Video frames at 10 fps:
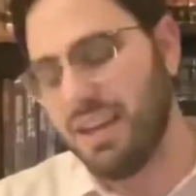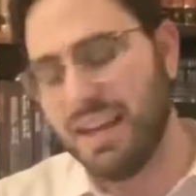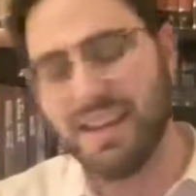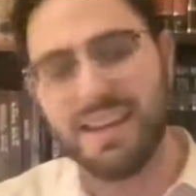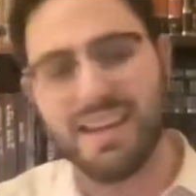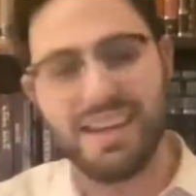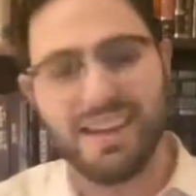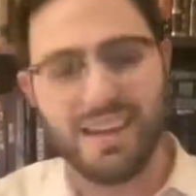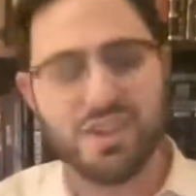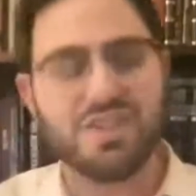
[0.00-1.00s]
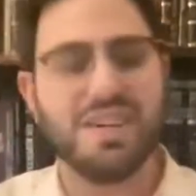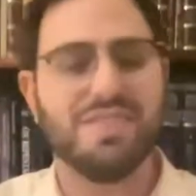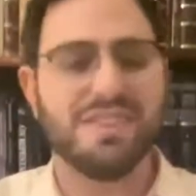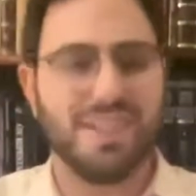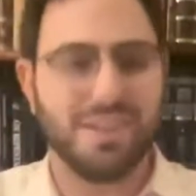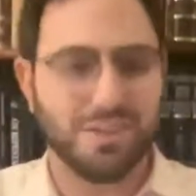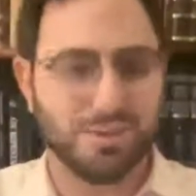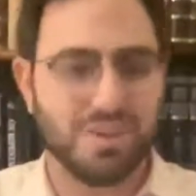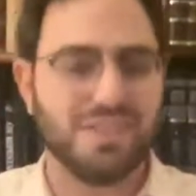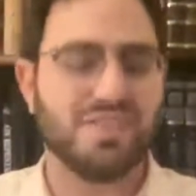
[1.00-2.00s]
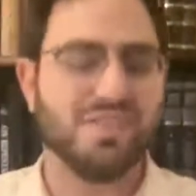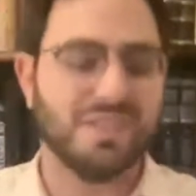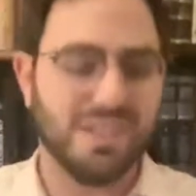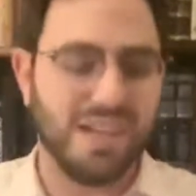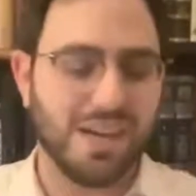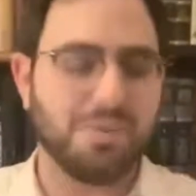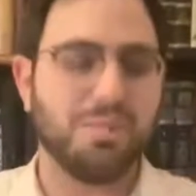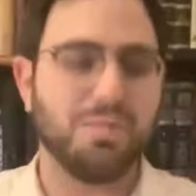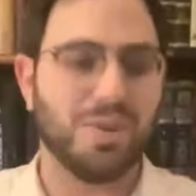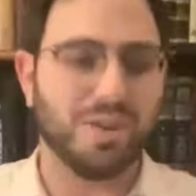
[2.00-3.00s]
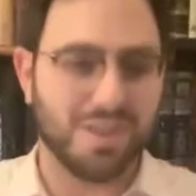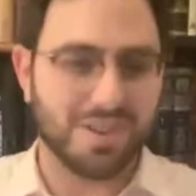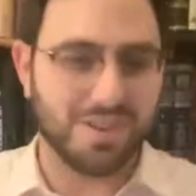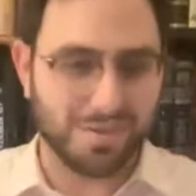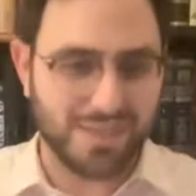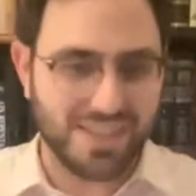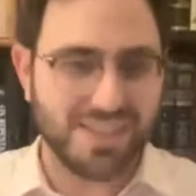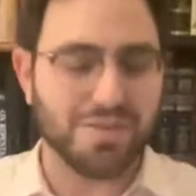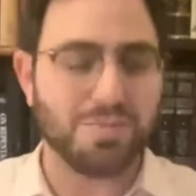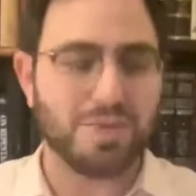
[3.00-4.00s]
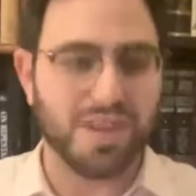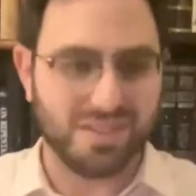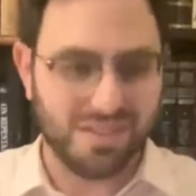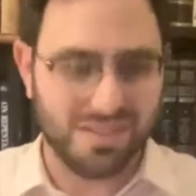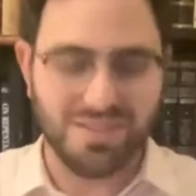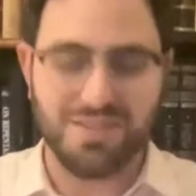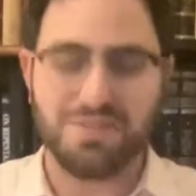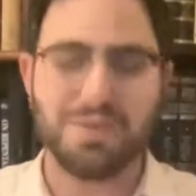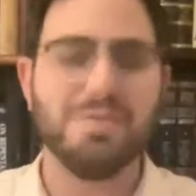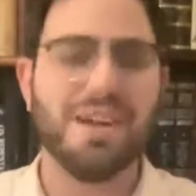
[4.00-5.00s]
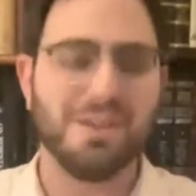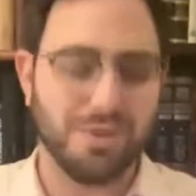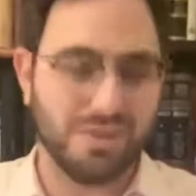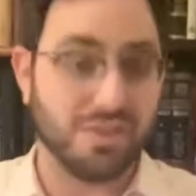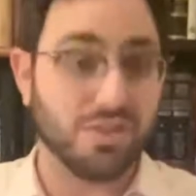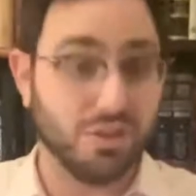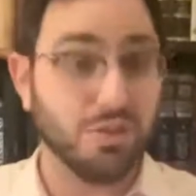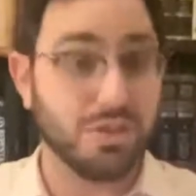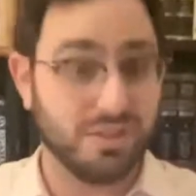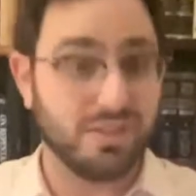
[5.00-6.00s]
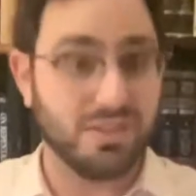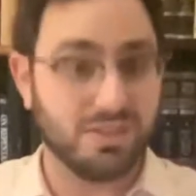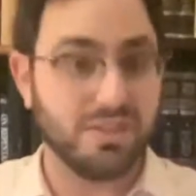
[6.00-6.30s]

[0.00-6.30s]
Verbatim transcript: I I just have to tell you because a lot of people are upset and depressed for many reasons, good reasons.